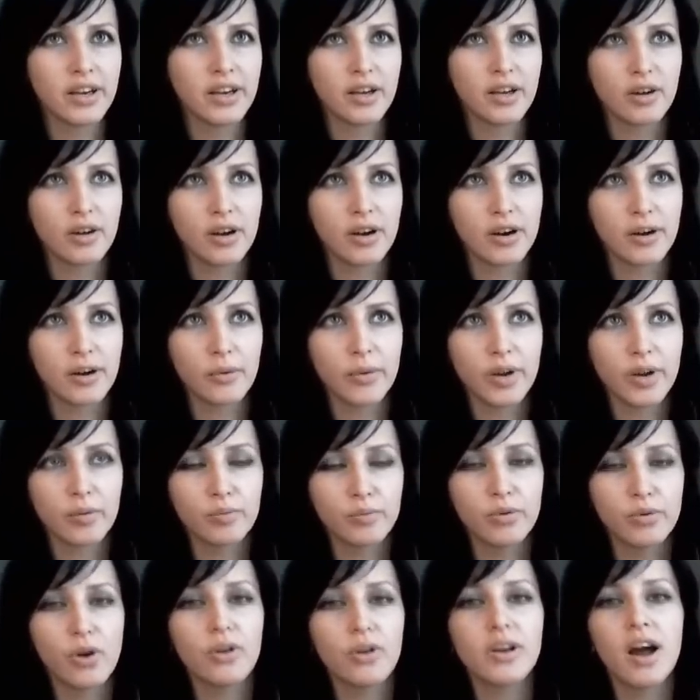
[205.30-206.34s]
are
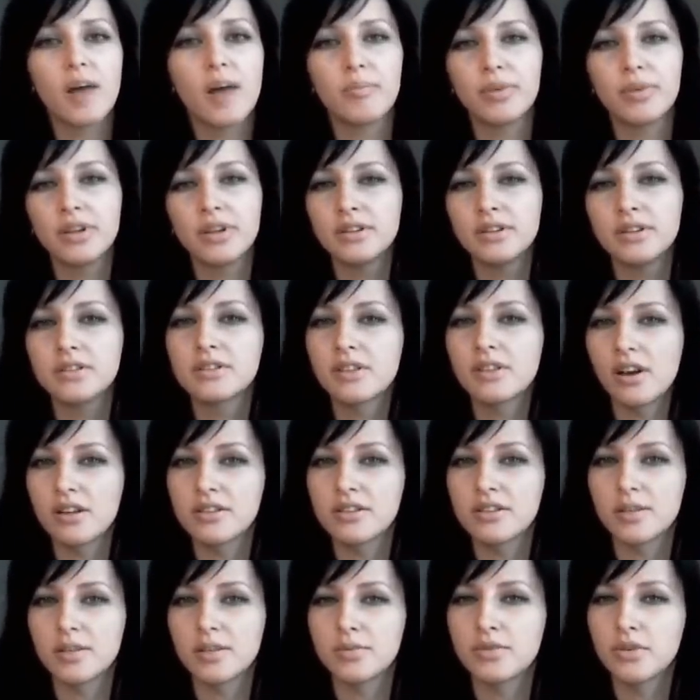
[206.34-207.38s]
brought up in this
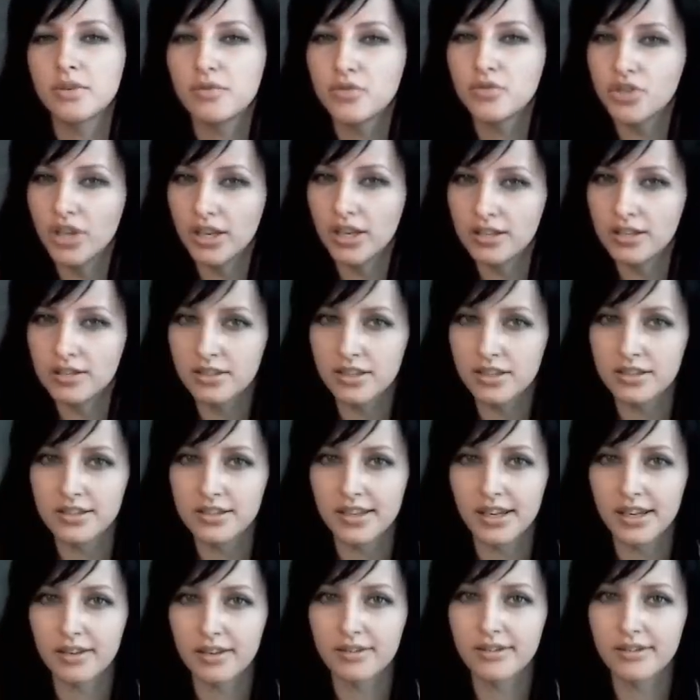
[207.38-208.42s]
concept of justice,
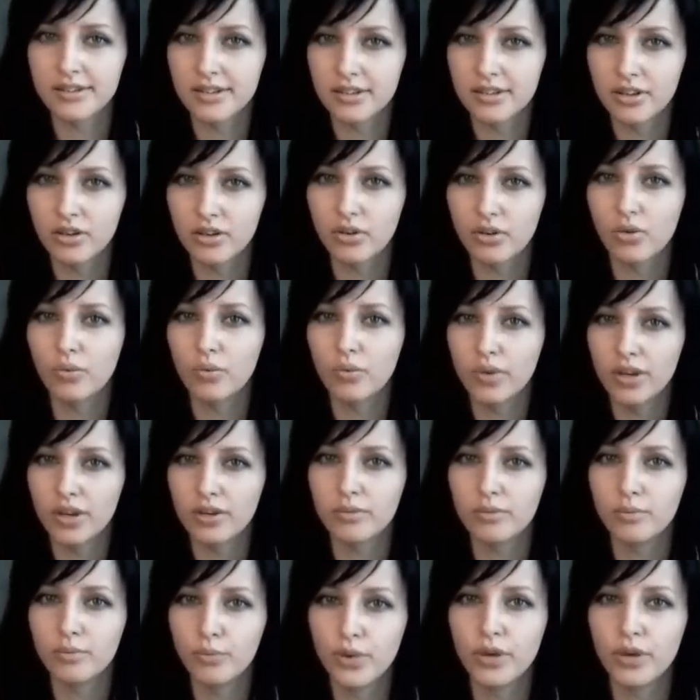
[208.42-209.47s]
and
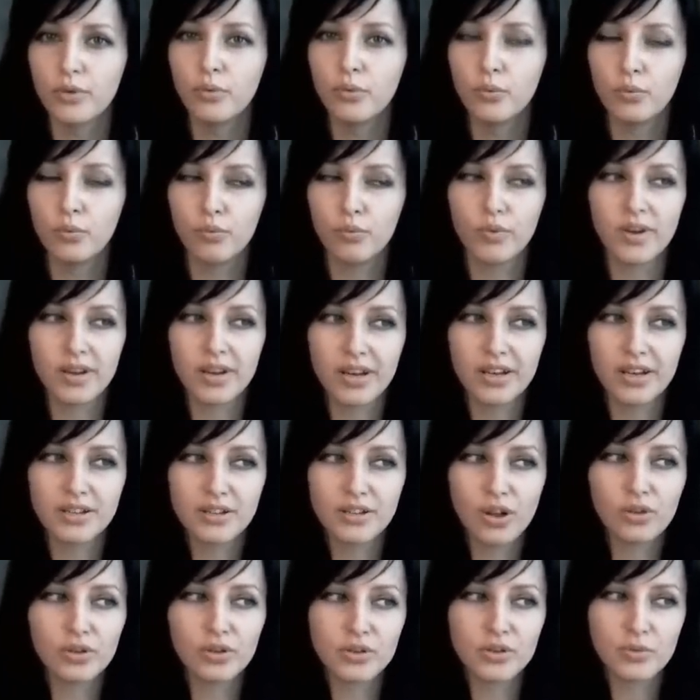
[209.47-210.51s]
we as
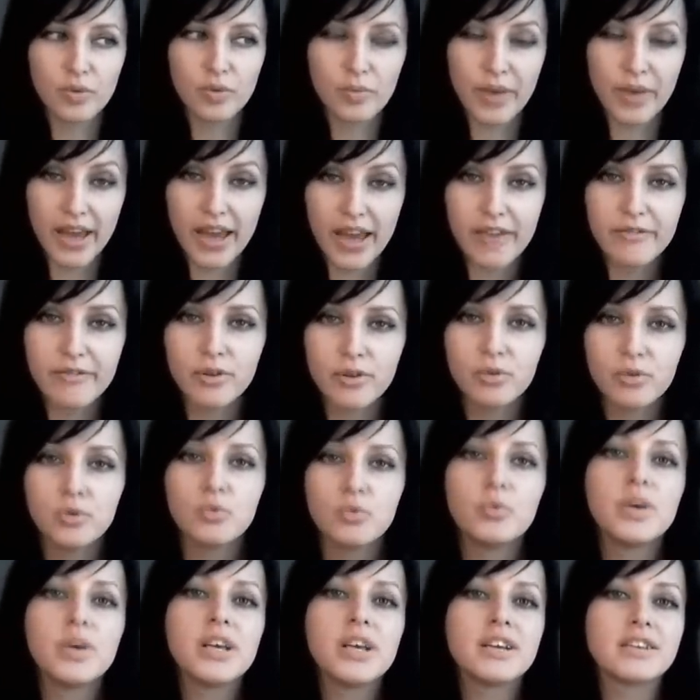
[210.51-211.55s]
long as we behave good,
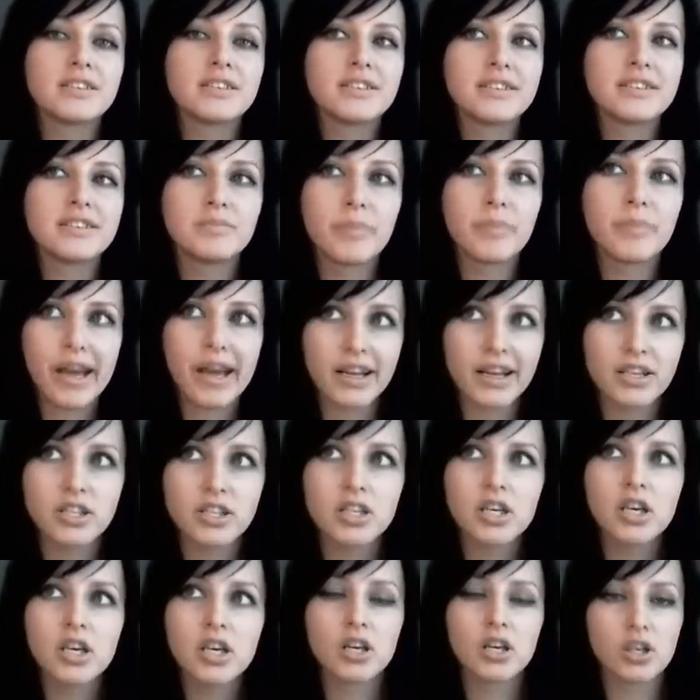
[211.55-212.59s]
we expect
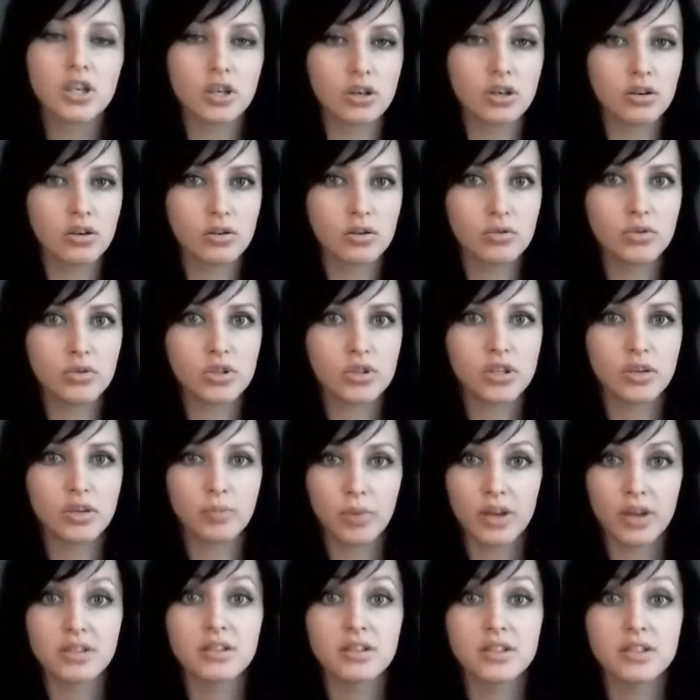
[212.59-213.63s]
good
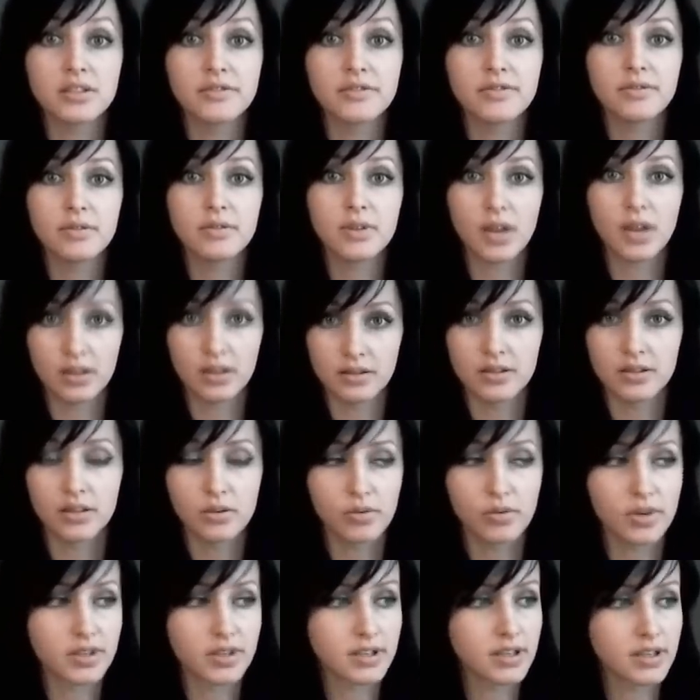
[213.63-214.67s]
positive
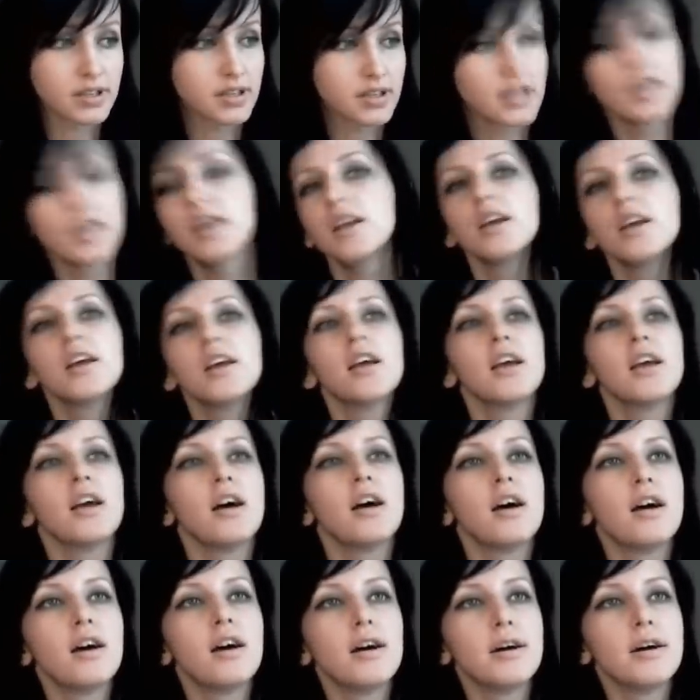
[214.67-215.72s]
consequences.
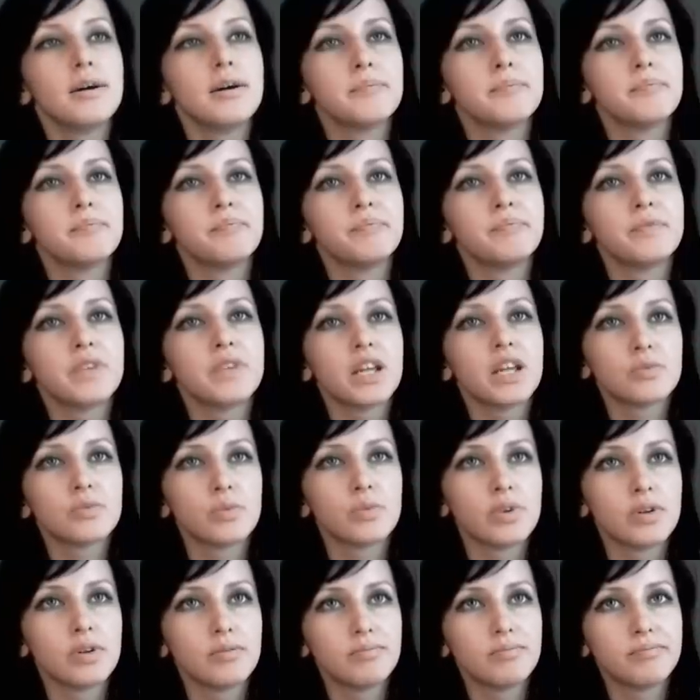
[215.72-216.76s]
That's
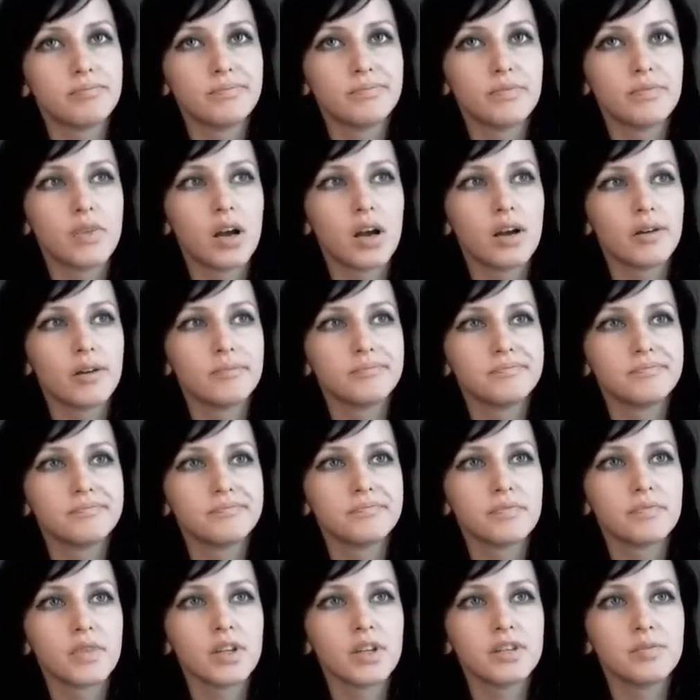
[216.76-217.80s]
where
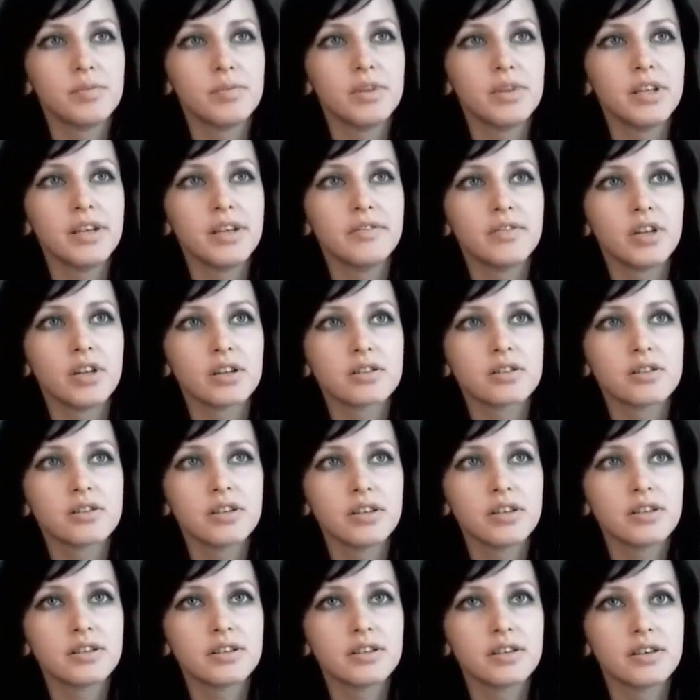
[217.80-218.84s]
it's believed there's
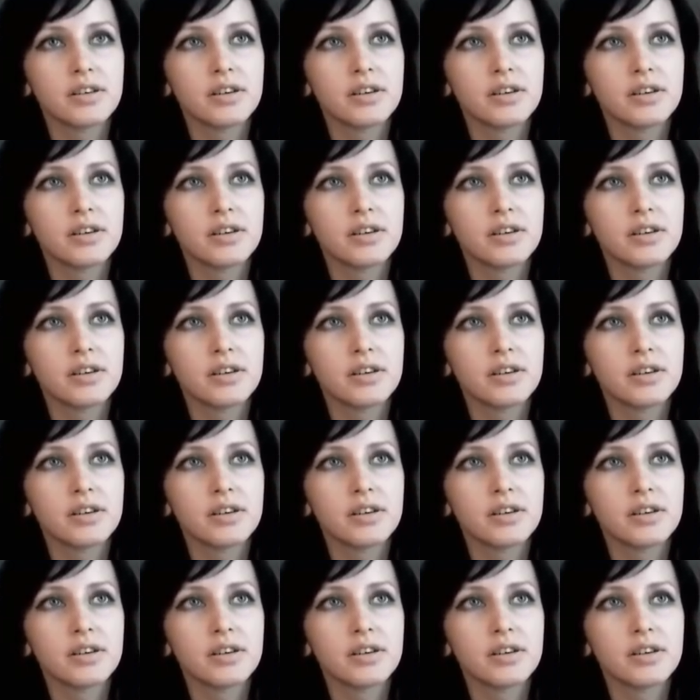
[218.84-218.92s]
this